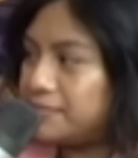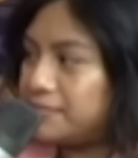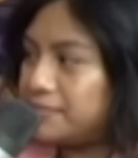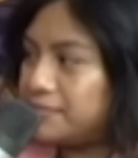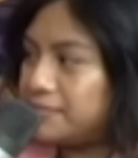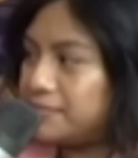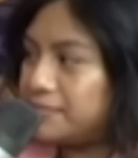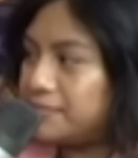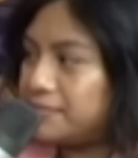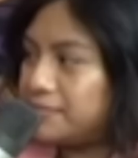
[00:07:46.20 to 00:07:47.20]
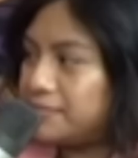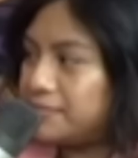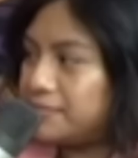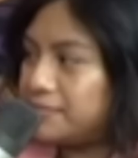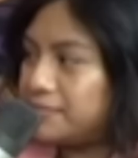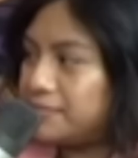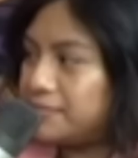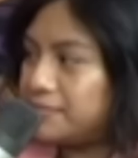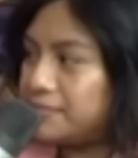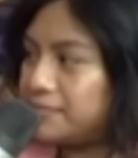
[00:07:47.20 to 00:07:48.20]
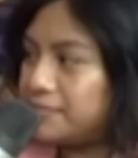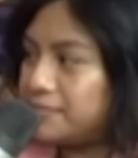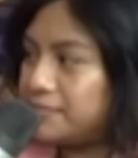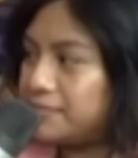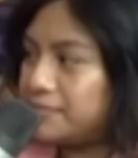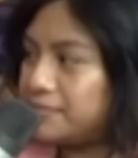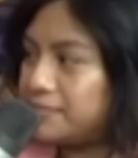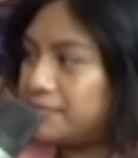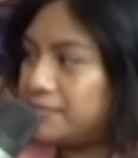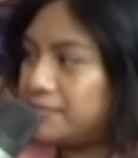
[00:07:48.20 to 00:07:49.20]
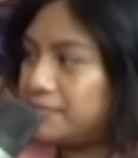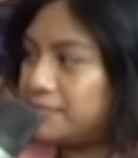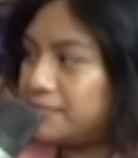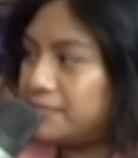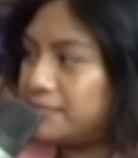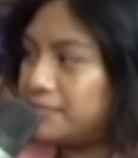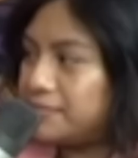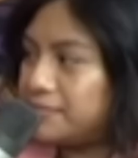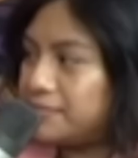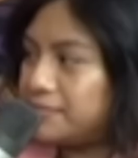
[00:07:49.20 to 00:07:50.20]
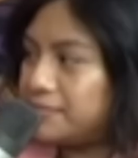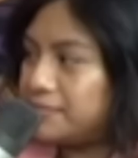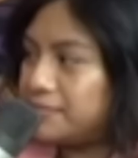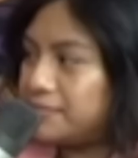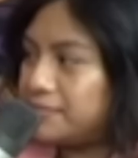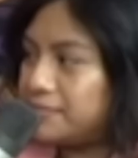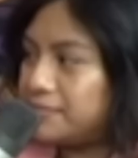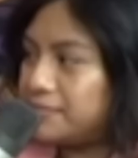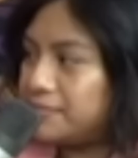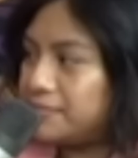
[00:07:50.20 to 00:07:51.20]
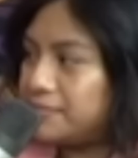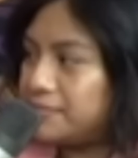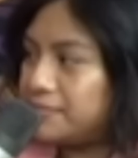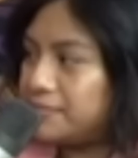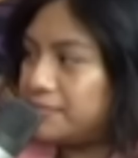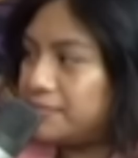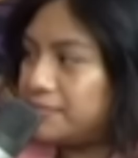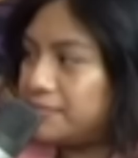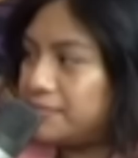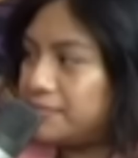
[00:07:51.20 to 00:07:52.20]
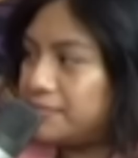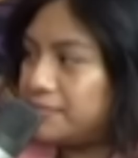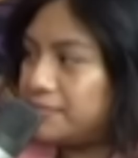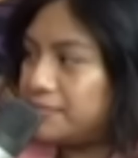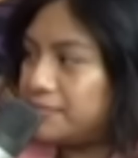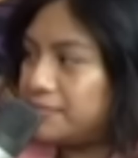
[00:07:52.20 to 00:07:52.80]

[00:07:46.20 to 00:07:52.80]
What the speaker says: This person isn't speaking.